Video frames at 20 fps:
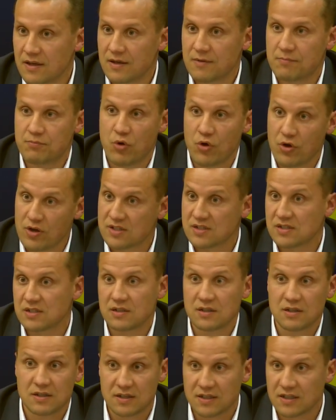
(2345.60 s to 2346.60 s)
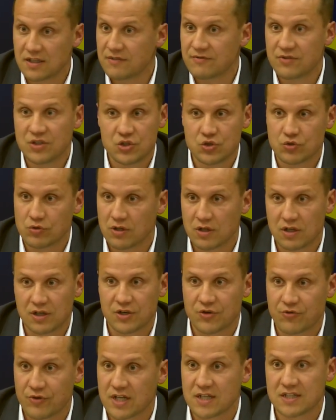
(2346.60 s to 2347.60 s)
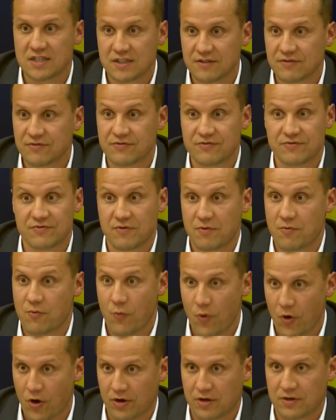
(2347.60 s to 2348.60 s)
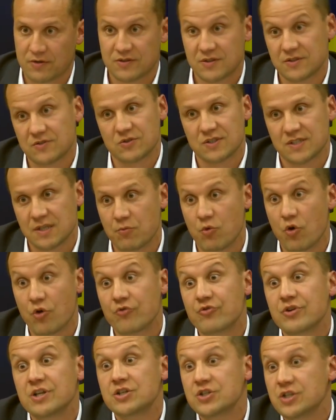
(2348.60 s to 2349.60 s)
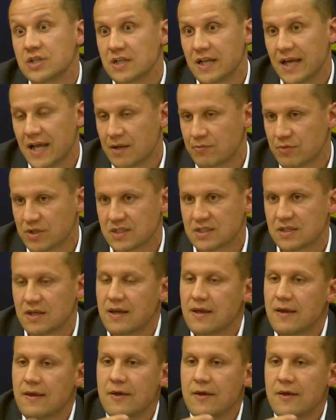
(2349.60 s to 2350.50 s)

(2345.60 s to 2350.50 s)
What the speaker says: a personal, individual, creative work, so some original element,